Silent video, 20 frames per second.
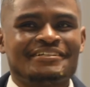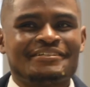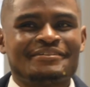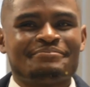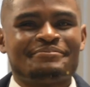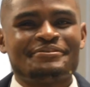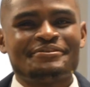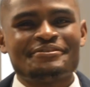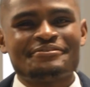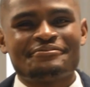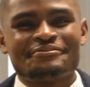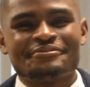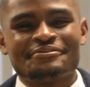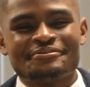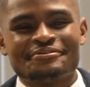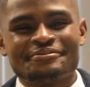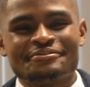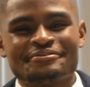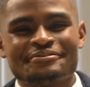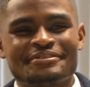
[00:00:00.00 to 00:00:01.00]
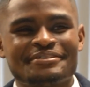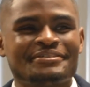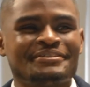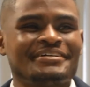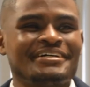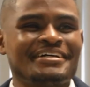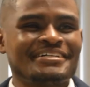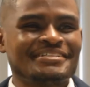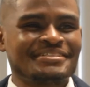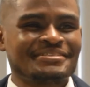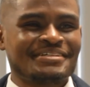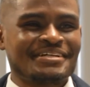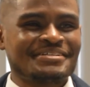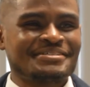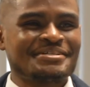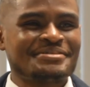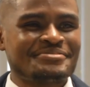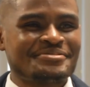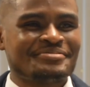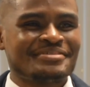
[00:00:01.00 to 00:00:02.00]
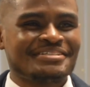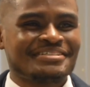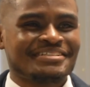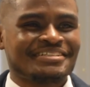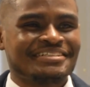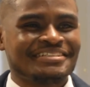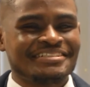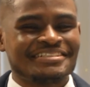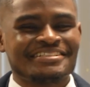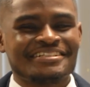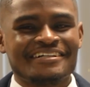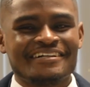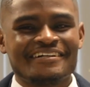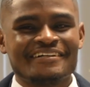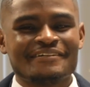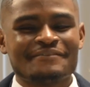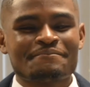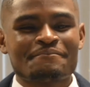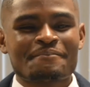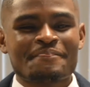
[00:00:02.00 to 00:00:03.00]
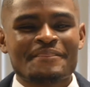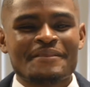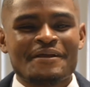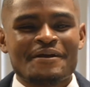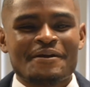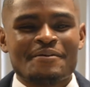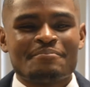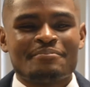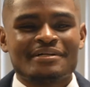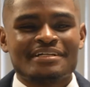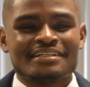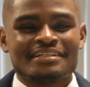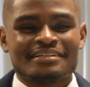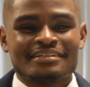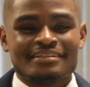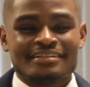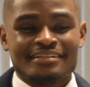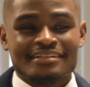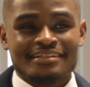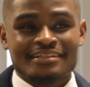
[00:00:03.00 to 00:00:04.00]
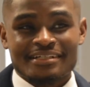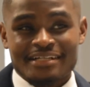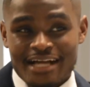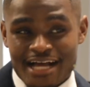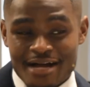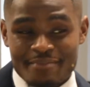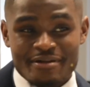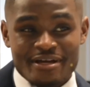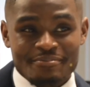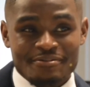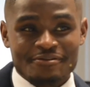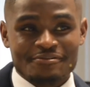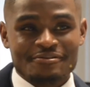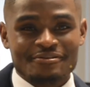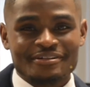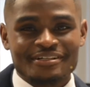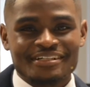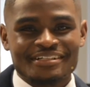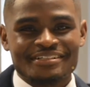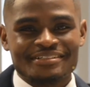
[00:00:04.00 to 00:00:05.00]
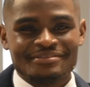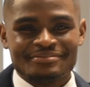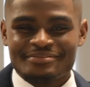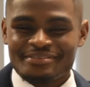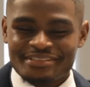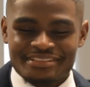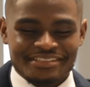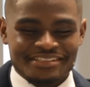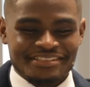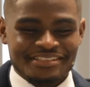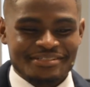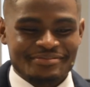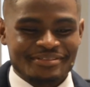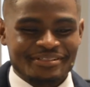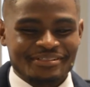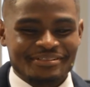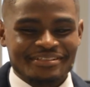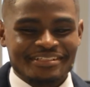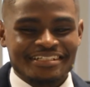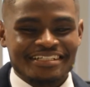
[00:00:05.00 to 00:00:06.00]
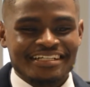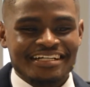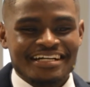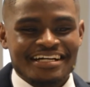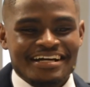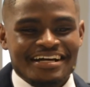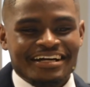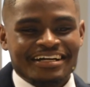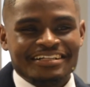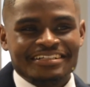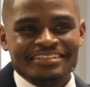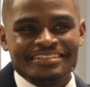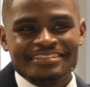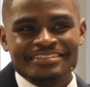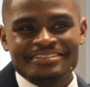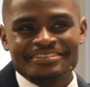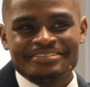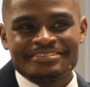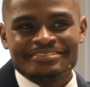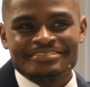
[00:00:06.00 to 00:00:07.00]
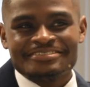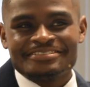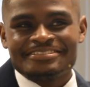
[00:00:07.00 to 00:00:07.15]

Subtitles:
beautiful, us as human beings, the good side. But I might be wrong here. Well, just let me know. Like in legal,